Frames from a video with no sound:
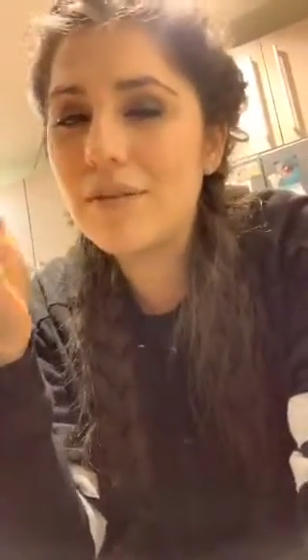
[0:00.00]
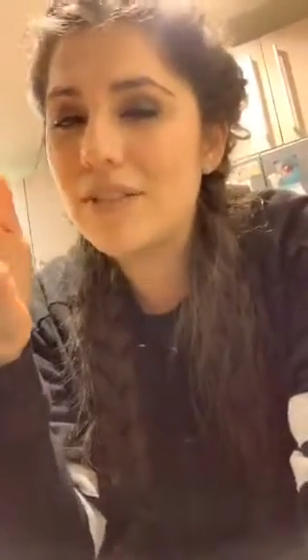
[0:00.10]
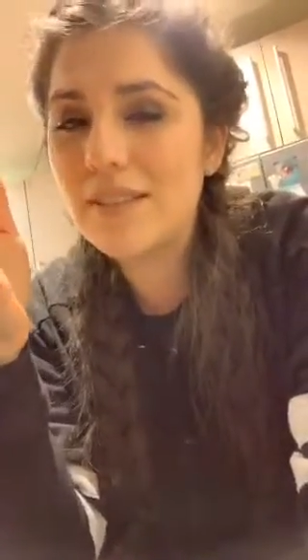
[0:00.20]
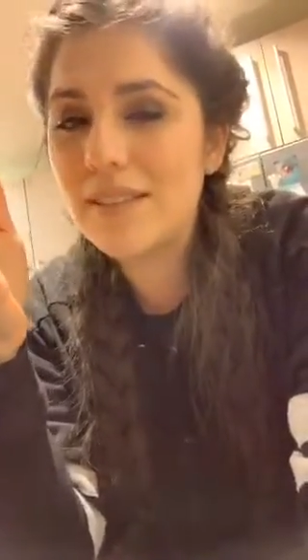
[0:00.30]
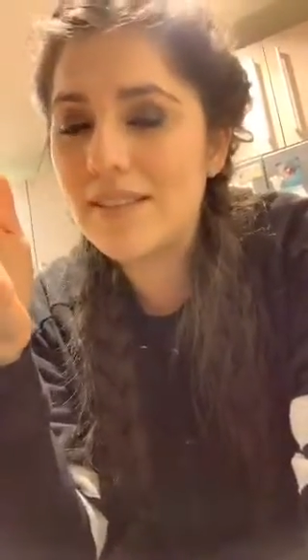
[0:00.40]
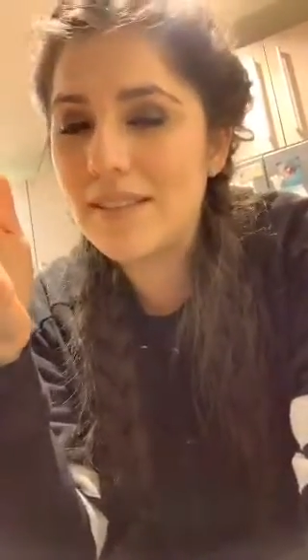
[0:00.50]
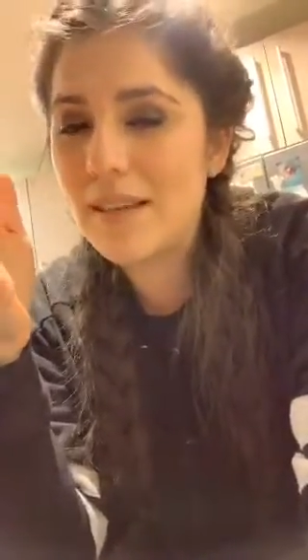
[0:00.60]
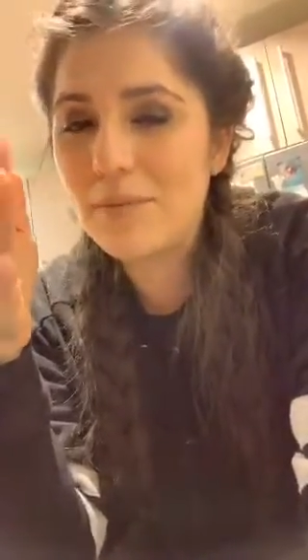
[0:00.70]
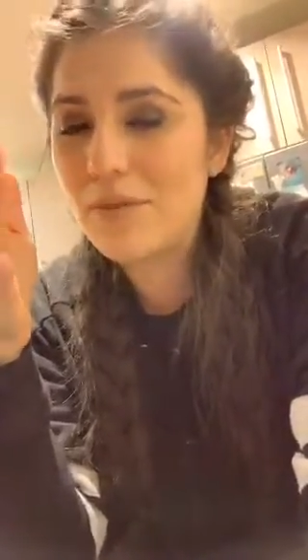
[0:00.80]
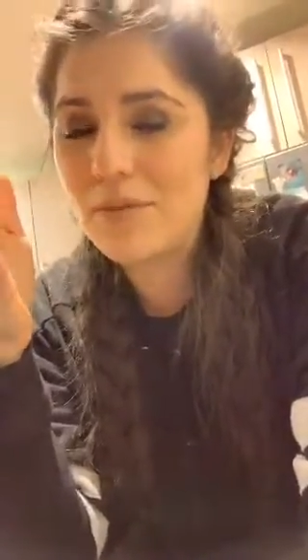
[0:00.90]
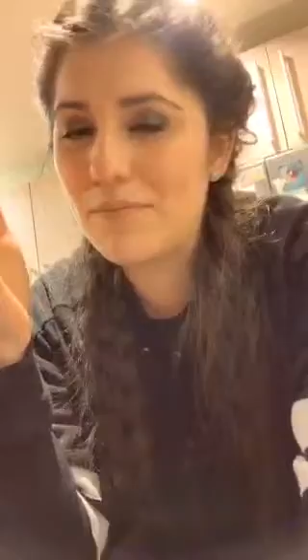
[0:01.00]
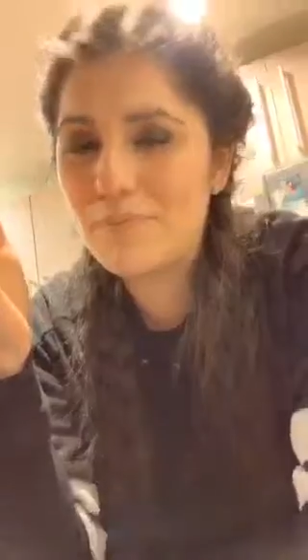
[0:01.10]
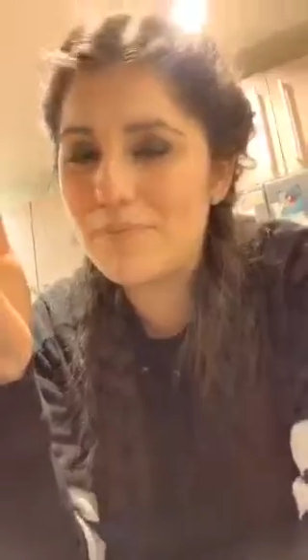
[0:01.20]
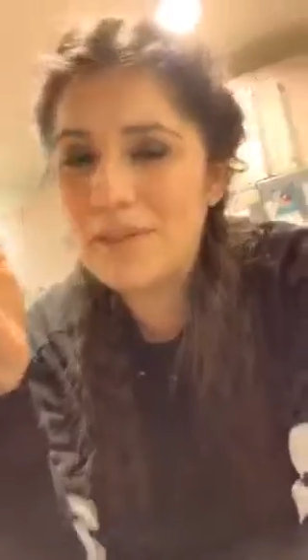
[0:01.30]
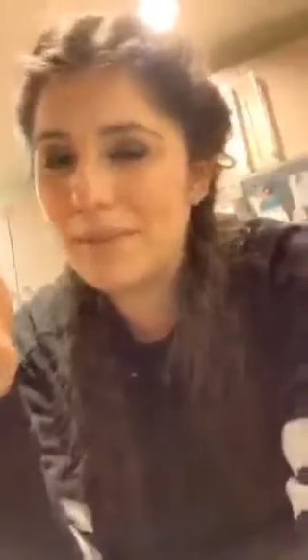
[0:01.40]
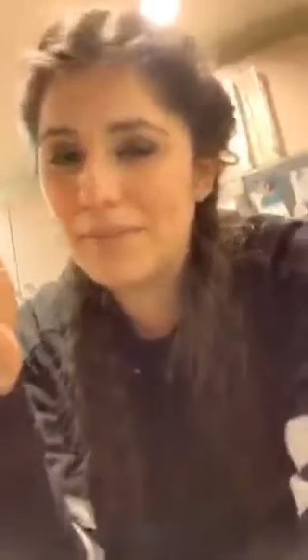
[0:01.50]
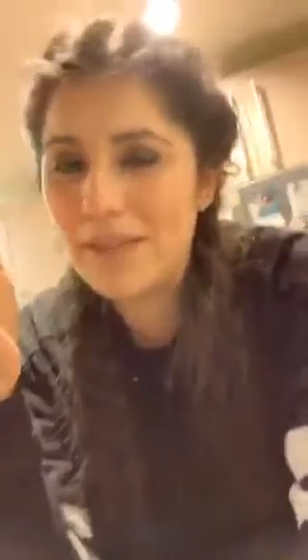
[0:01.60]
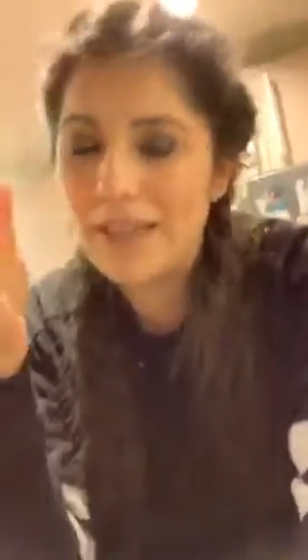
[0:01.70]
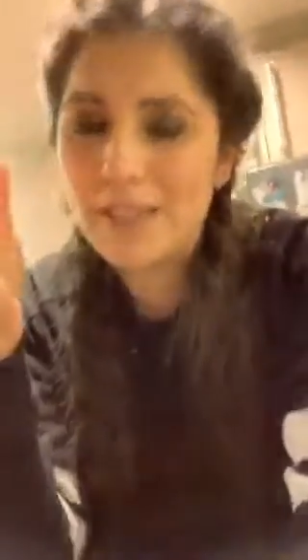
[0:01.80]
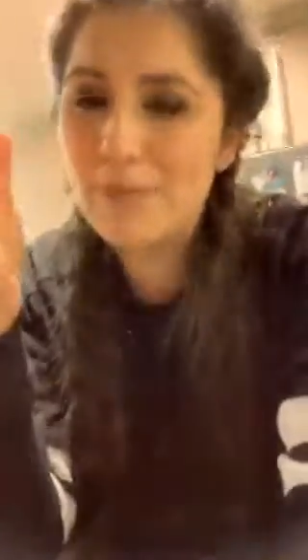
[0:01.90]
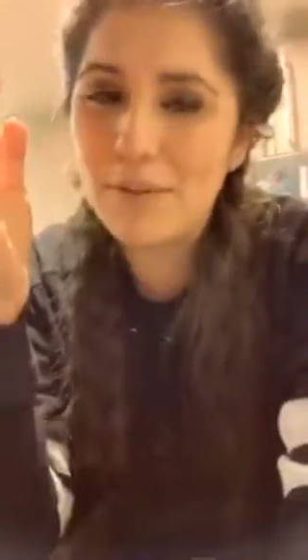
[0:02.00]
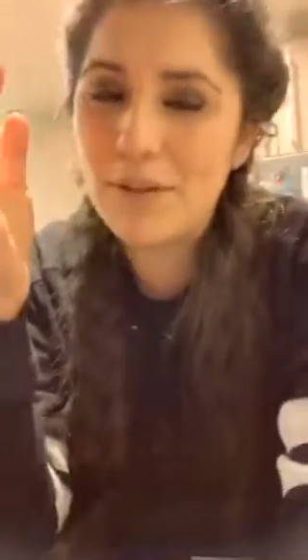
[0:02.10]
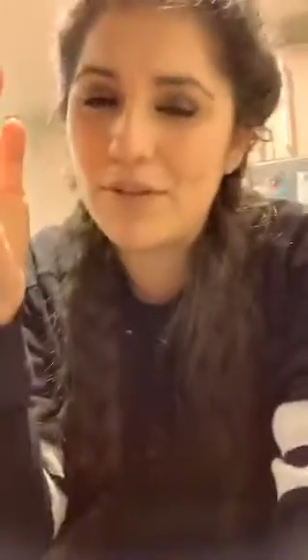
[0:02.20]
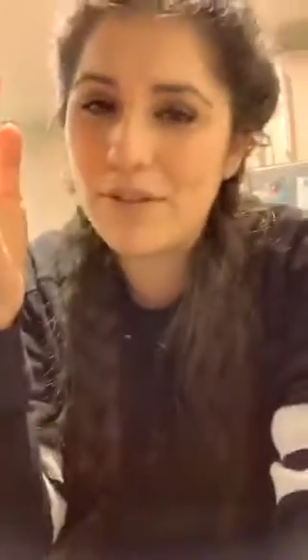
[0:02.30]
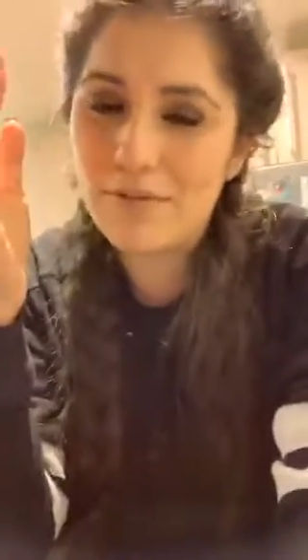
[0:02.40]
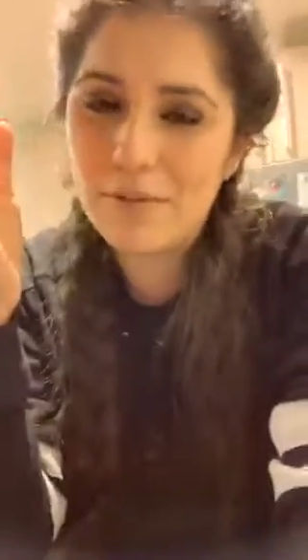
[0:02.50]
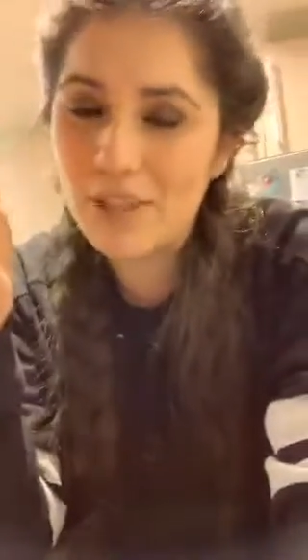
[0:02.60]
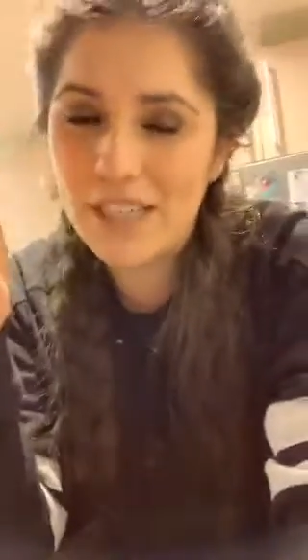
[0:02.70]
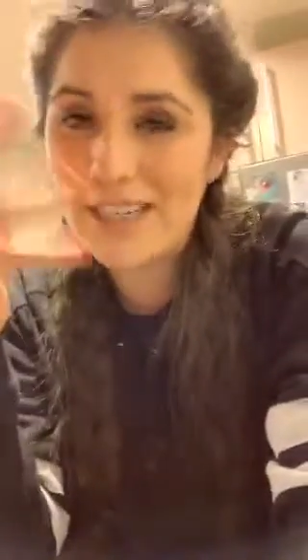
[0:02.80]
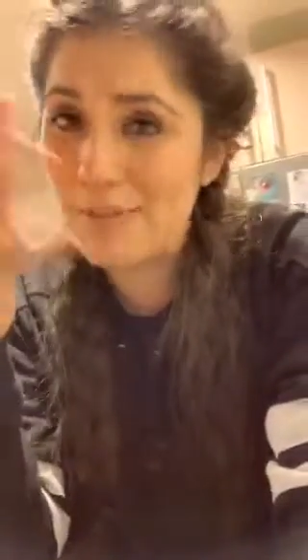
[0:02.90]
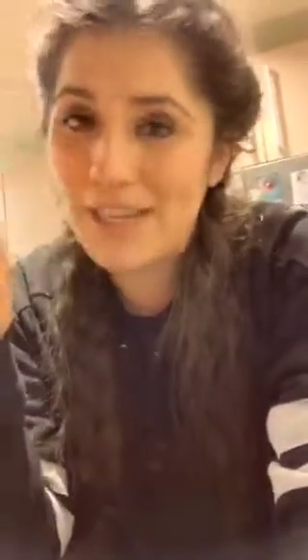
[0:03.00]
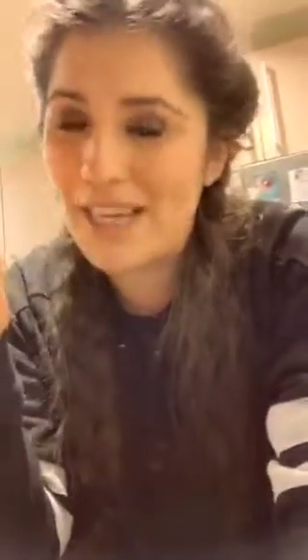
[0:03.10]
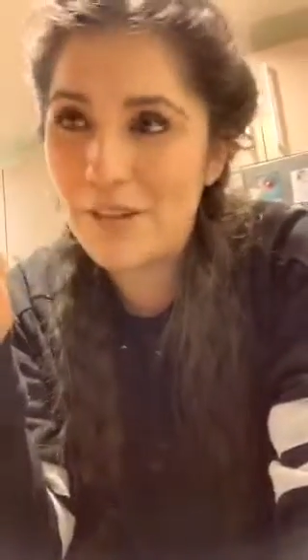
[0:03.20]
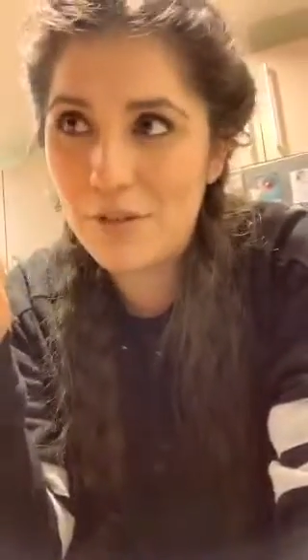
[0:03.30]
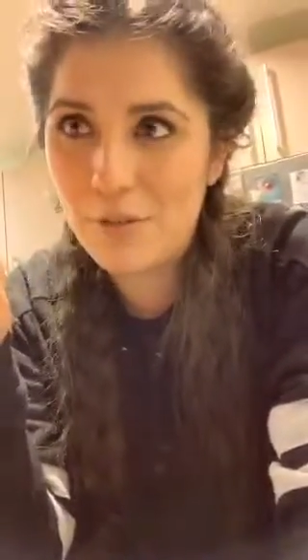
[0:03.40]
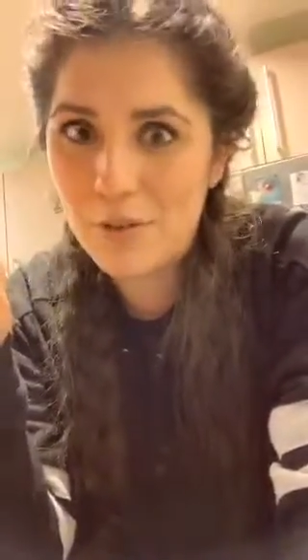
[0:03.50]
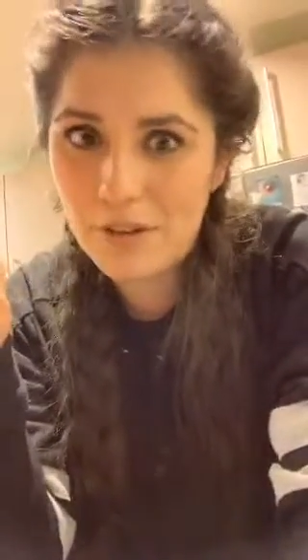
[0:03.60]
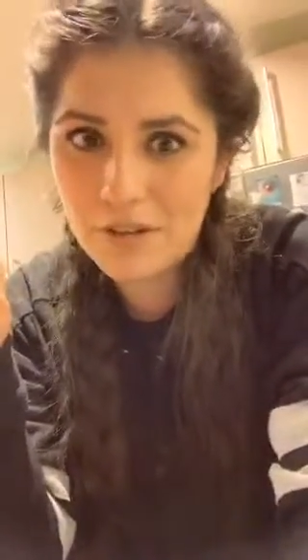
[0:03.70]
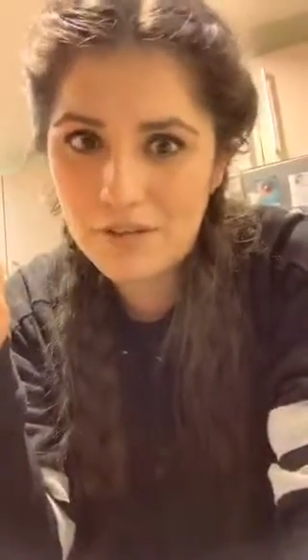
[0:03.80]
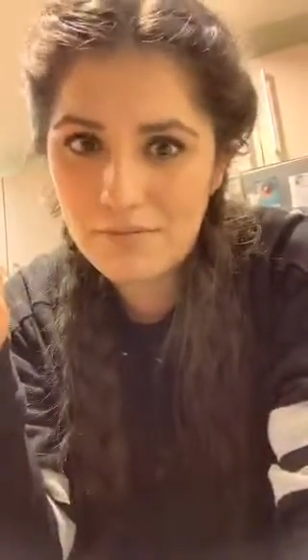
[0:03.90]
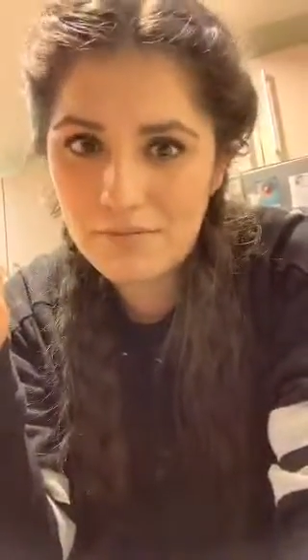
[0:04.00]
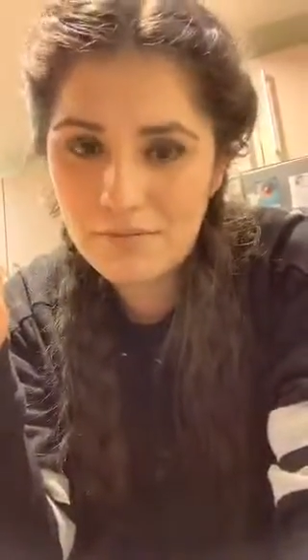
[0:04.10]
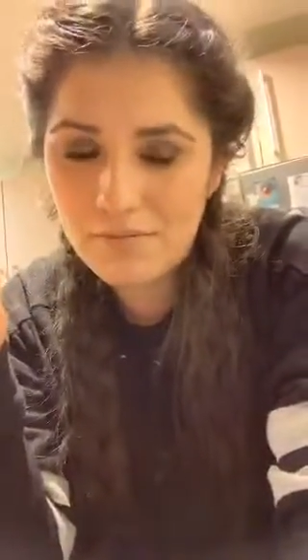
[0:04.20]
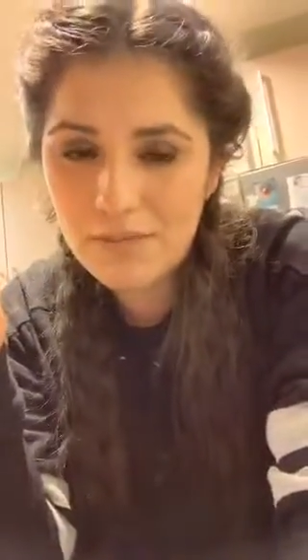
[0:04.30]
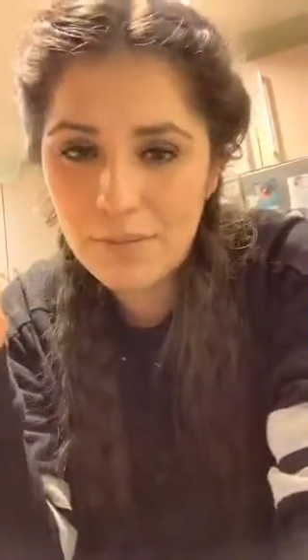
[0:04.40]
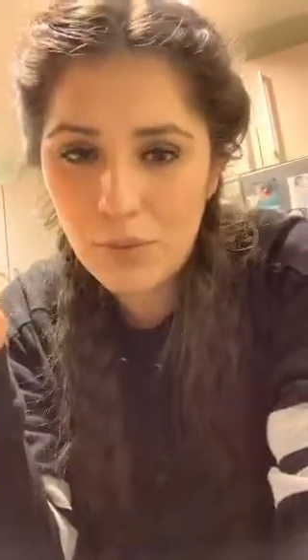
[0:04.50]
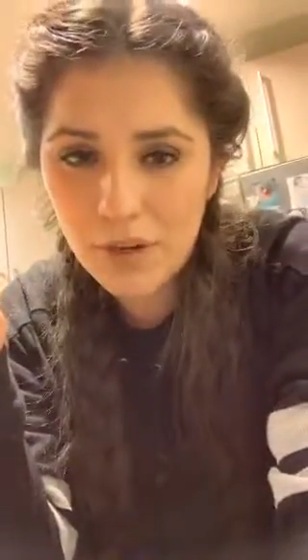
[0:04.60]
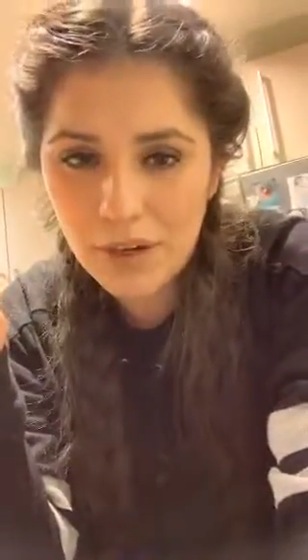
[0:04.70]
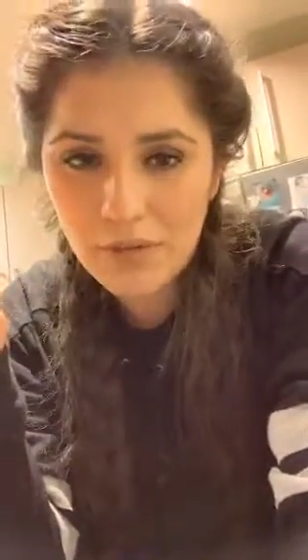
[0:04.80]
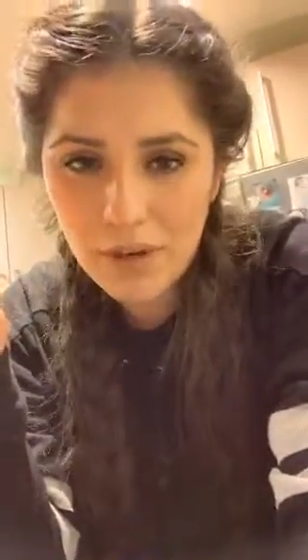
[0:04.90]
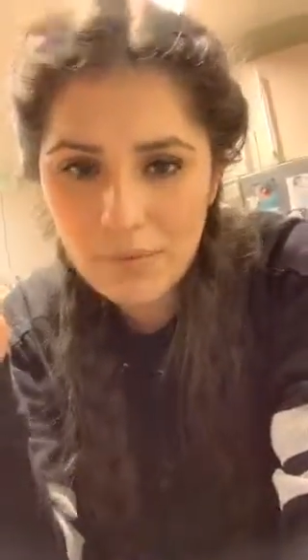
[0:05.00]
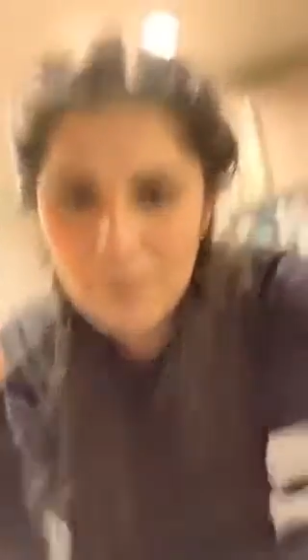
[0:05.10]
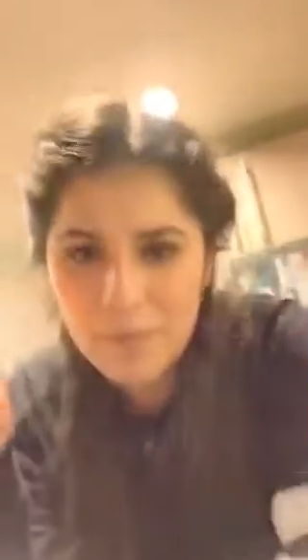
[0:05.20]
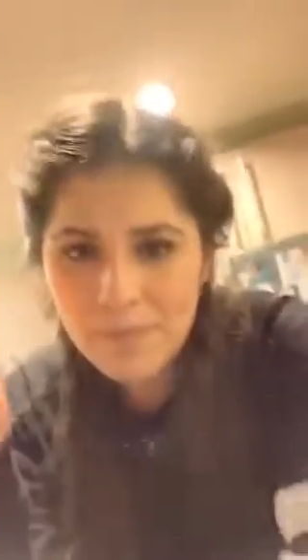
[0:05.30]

just an example. Bananas probably don't come from China. I mean, I don't know where they're imported from.